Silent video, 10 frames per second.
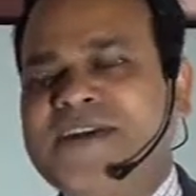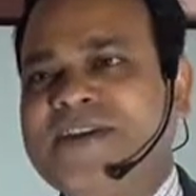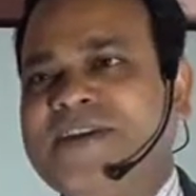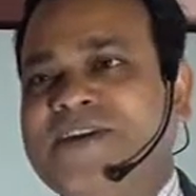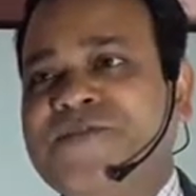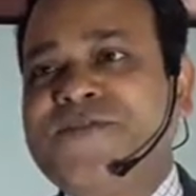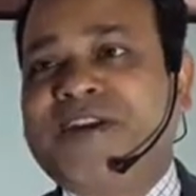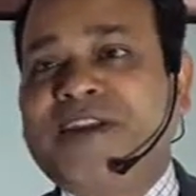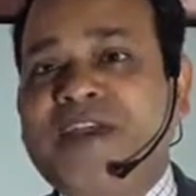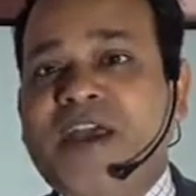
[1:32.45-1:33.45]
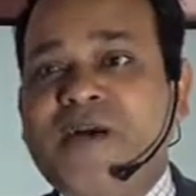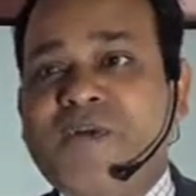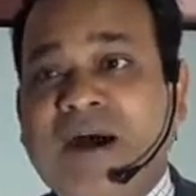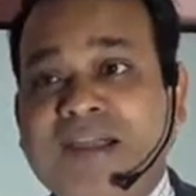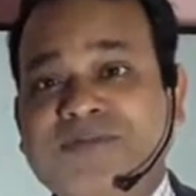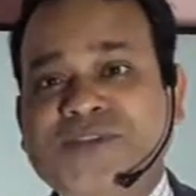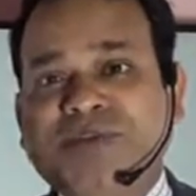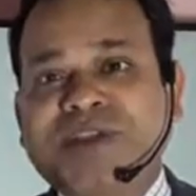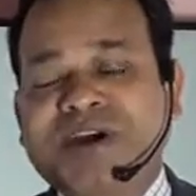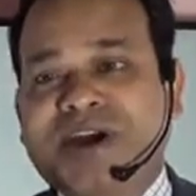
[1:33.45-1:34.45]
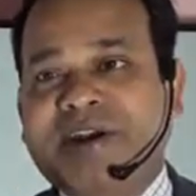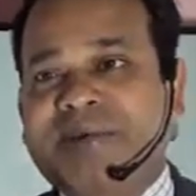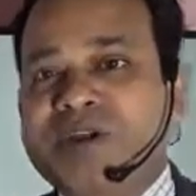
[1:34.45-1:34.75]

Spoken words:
are the different valves of the heart,